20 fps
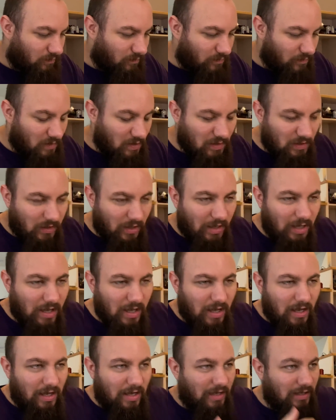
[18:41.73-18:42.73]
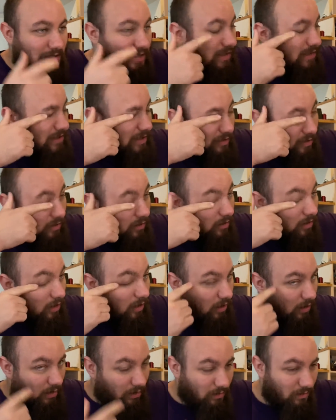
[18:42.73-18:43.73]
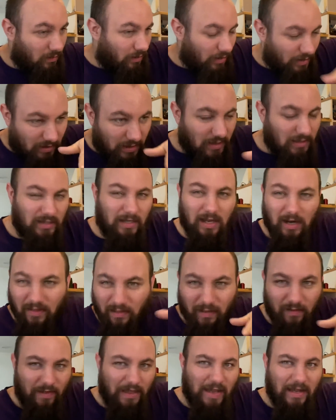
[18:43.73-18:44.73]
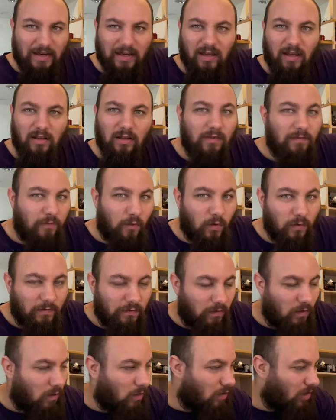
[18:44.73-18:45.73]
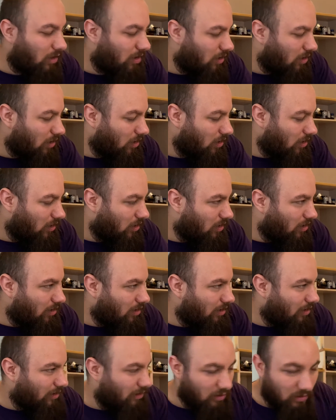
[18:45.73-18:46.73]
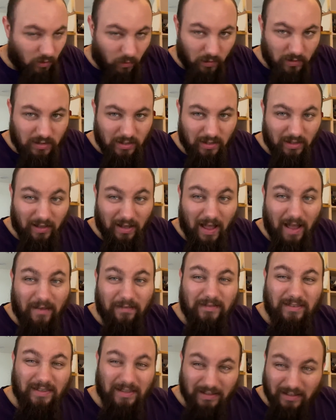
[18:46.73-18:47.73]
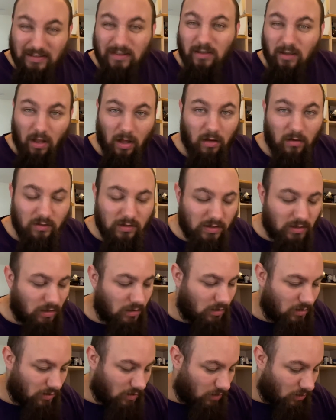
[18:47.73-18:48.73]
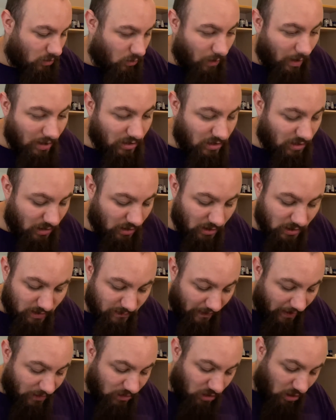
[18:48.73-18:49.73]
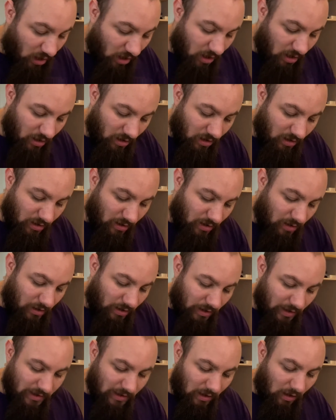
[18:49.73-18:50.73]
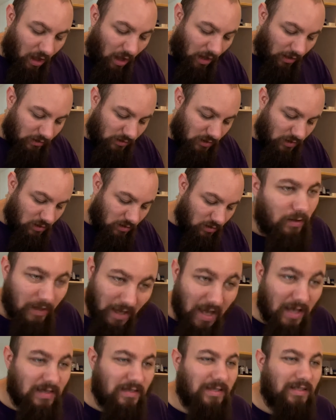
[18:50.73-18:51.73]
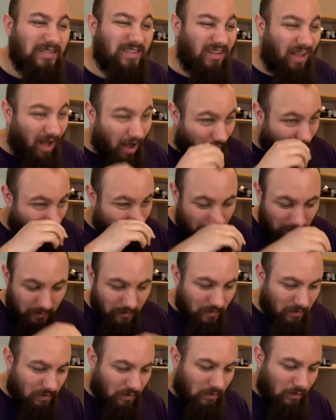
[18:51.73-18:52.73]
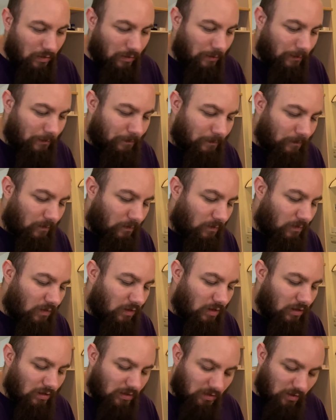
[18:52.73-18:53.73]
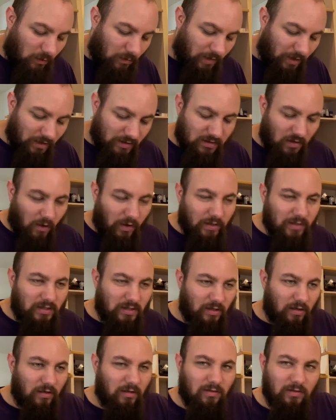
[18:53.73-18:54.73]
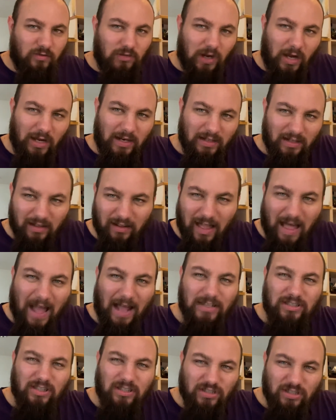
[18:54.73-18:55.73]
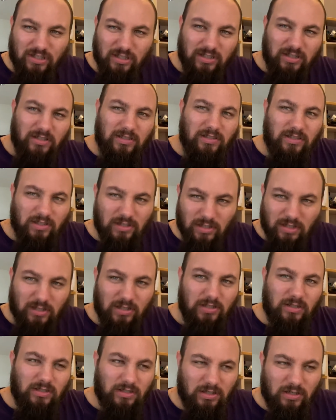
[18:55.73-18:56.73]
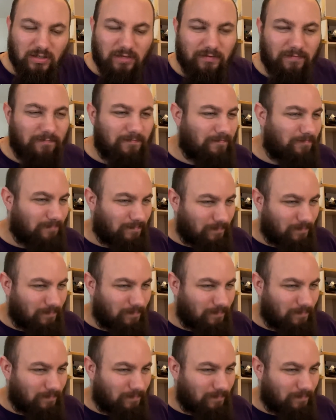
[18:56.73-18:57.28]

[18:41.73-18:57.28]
And so he sees the kind of the landing on the fourth floor and the door to the left. It's closed. So the question is, fate chart, is it locked? Yes, it's locked. So Ming's going to try the latch. I